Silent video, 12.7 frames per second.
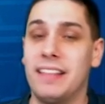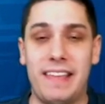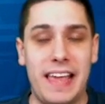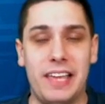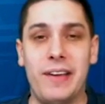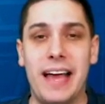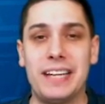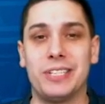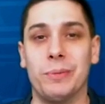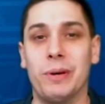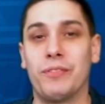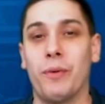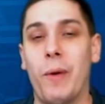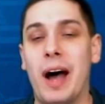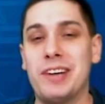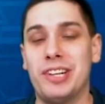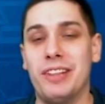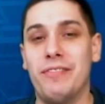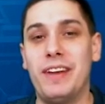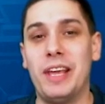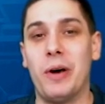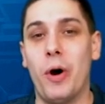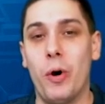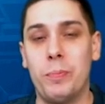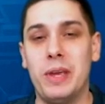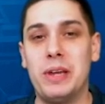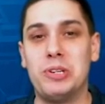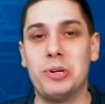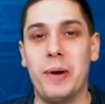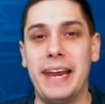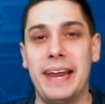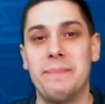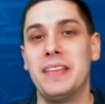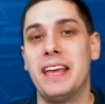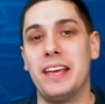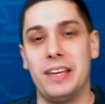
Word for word: Thank you guys so much for watching the video. Hope you enjoyed it.